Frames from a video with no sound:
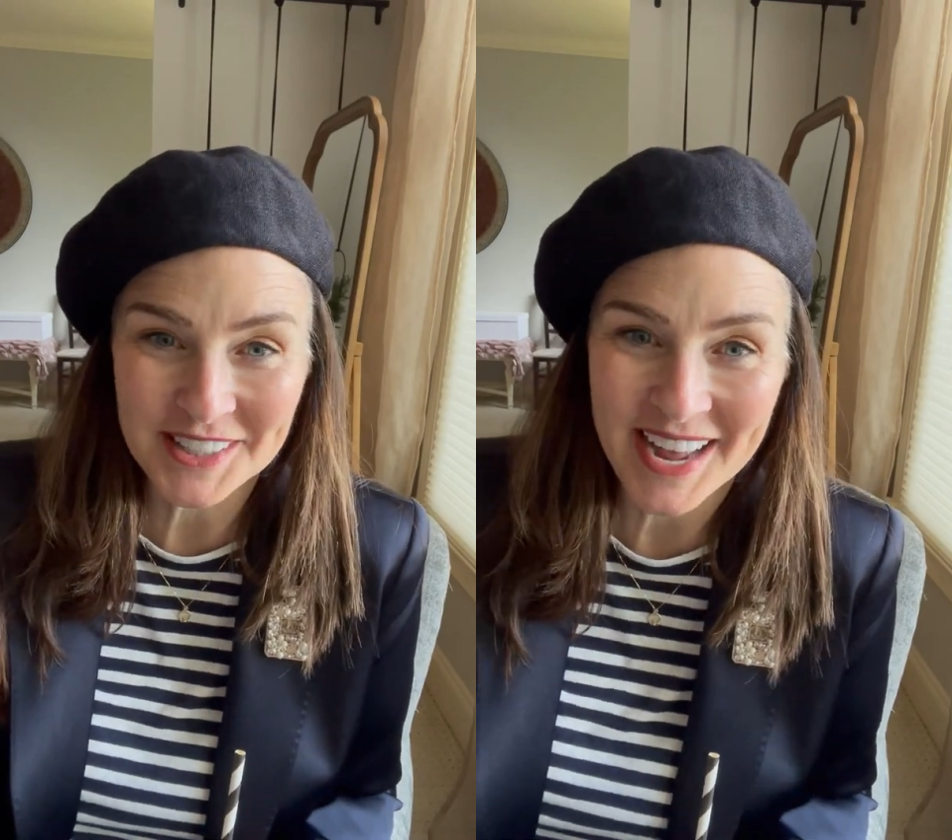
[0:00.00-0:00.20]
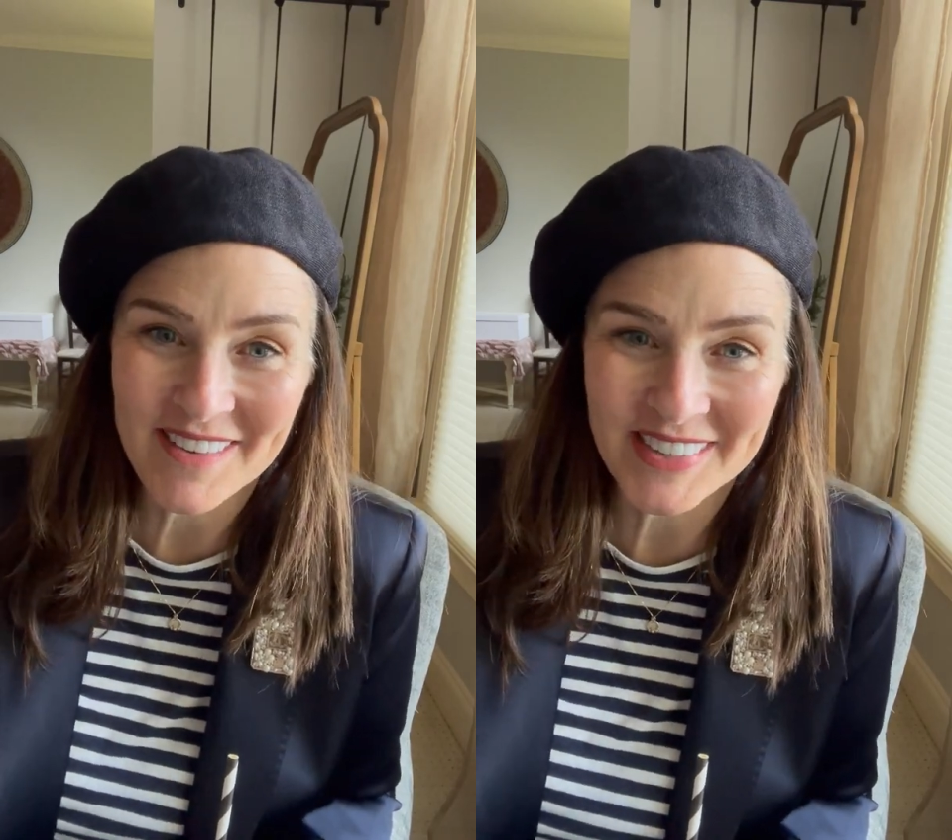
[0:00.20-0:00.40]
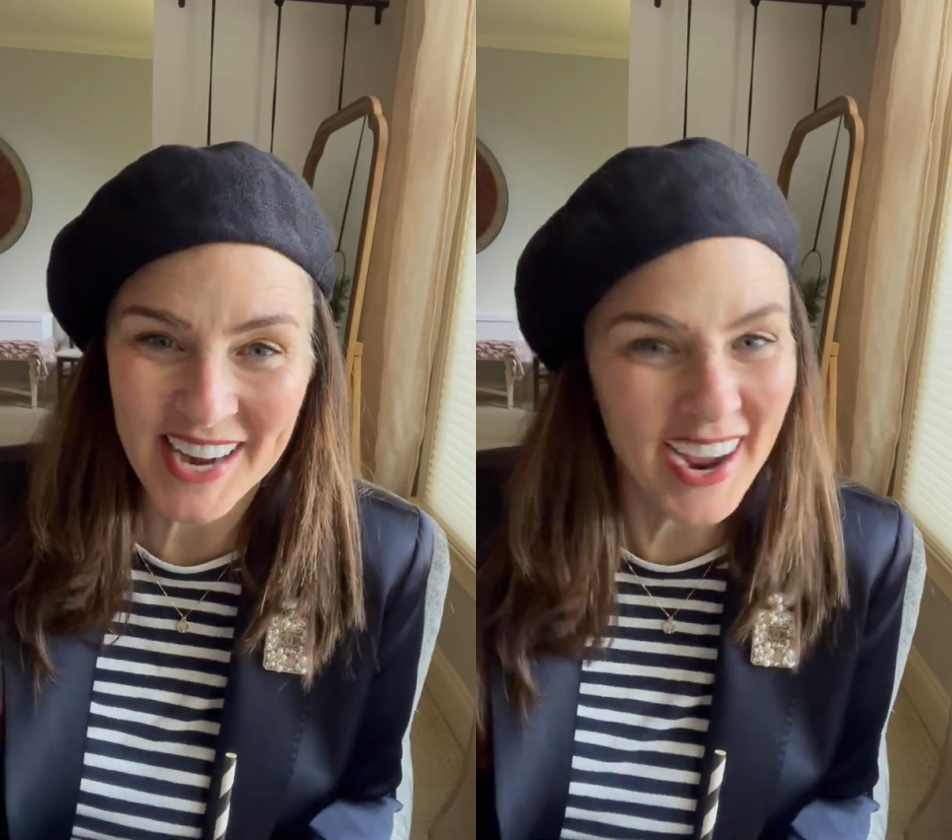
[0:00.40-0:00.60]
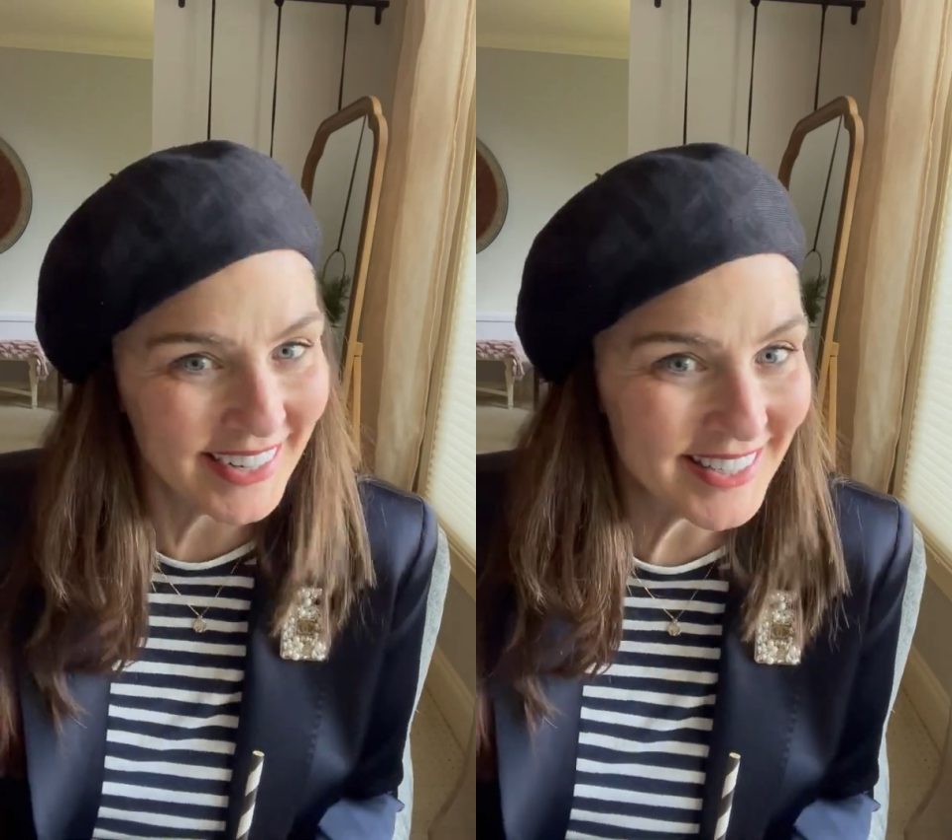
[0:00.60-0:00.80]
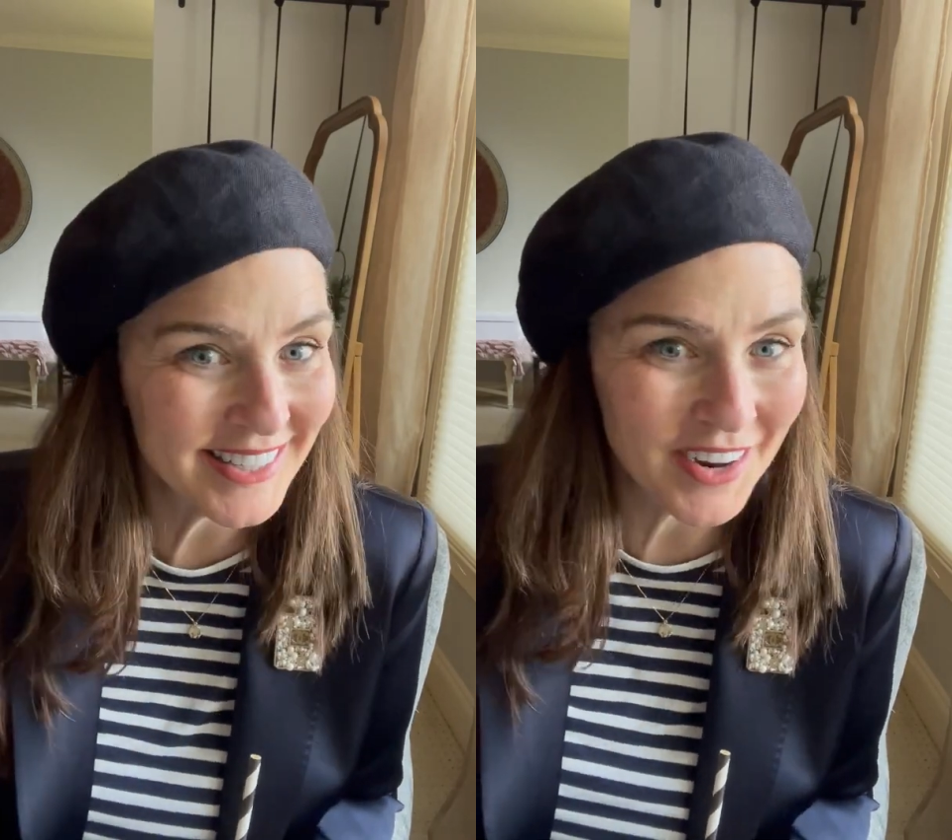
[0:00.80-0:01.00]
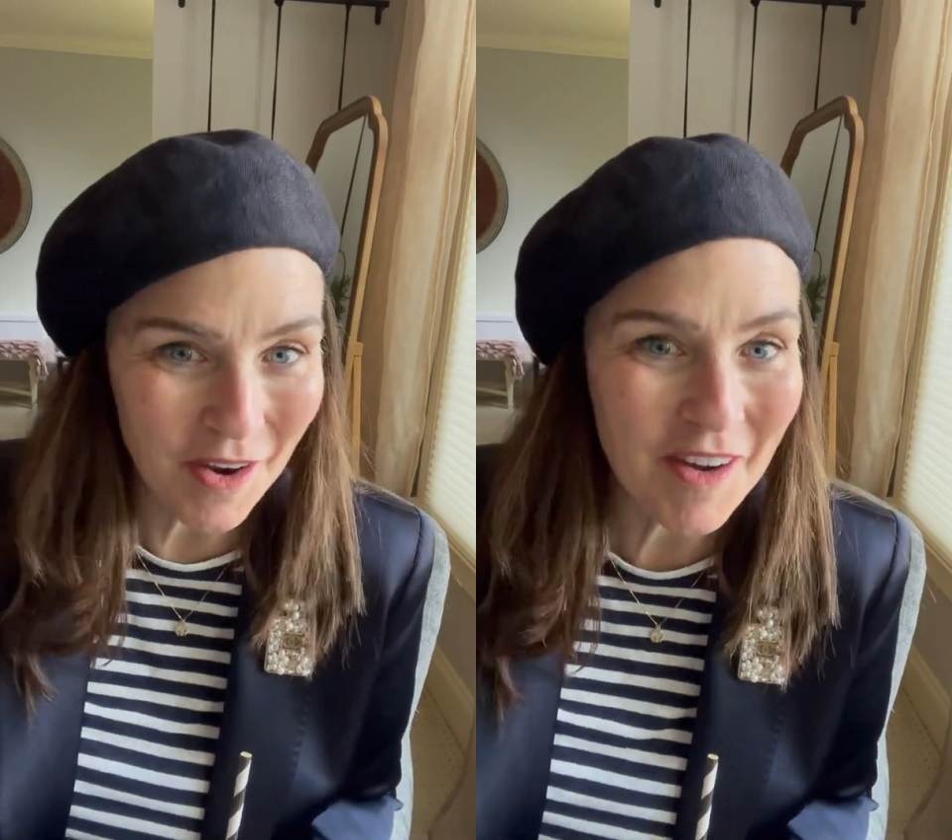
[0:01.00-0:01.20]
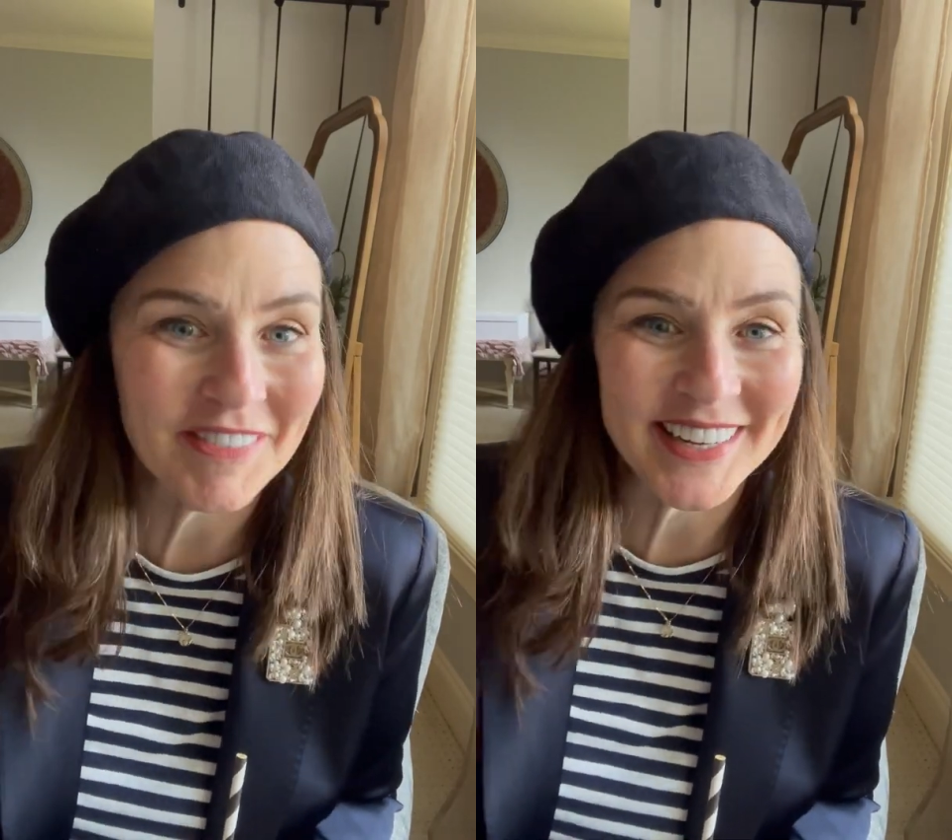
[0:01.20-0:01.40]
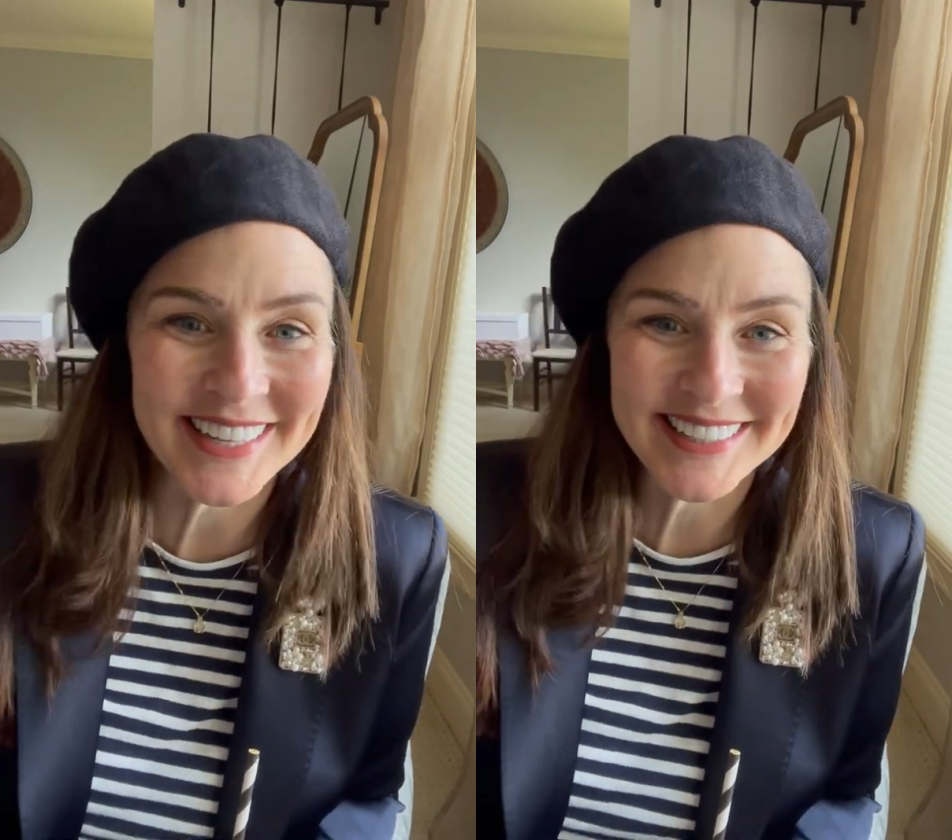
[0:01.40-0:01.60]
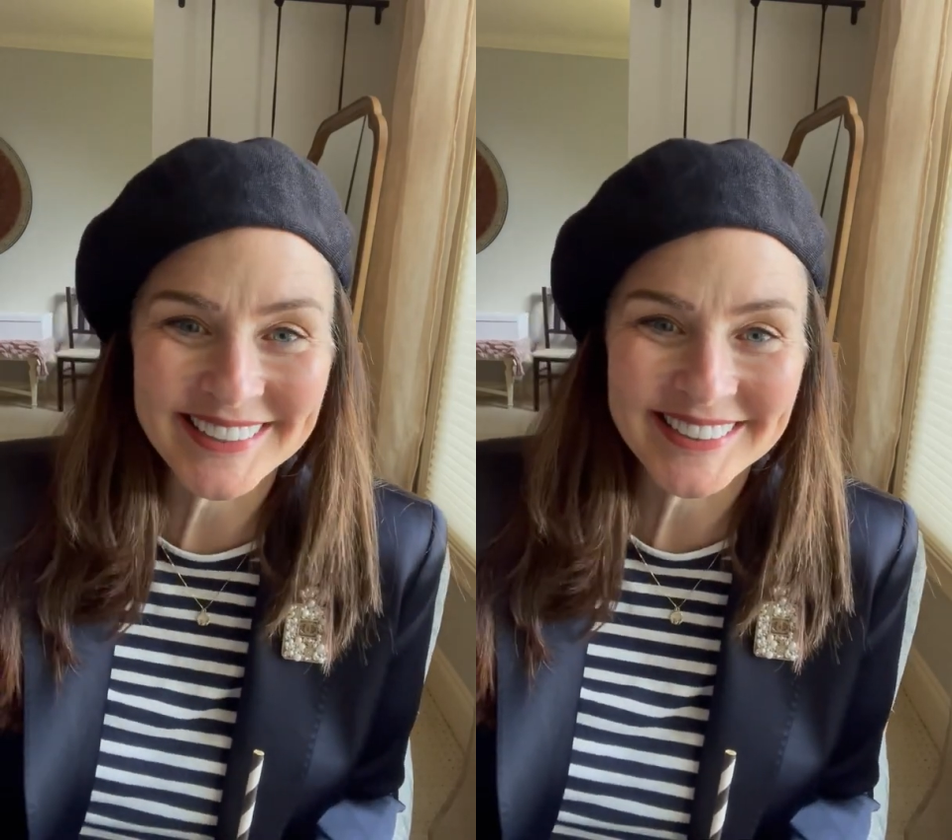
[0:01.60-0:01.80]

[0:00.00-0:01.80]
to have an iced coffee.